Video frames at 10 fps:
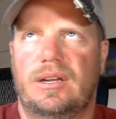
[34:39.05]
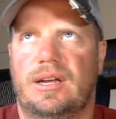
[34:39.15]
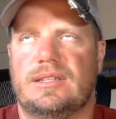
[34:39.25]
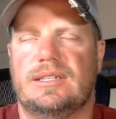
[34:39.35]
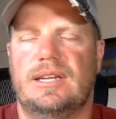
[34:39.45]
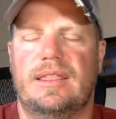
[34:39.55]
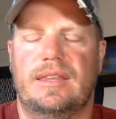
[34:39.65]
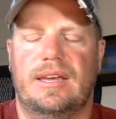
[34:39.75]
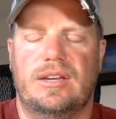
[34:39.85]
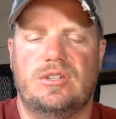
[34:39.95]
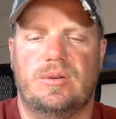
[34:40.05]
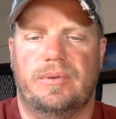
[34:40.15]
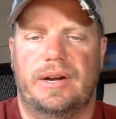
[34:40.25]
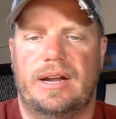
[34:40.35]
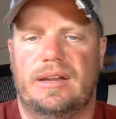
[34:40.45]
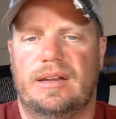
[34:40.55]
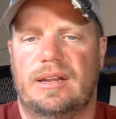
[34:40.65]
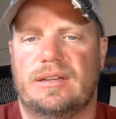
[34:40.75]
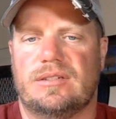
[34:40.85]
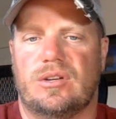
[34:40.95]
It's not the engine, Brandon.
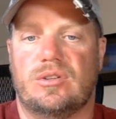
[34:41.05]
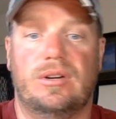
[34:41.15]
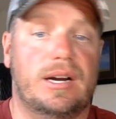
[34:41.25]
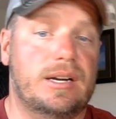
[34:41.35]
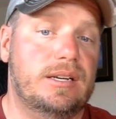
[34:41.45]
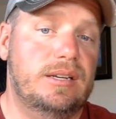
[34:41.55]
It is the truck.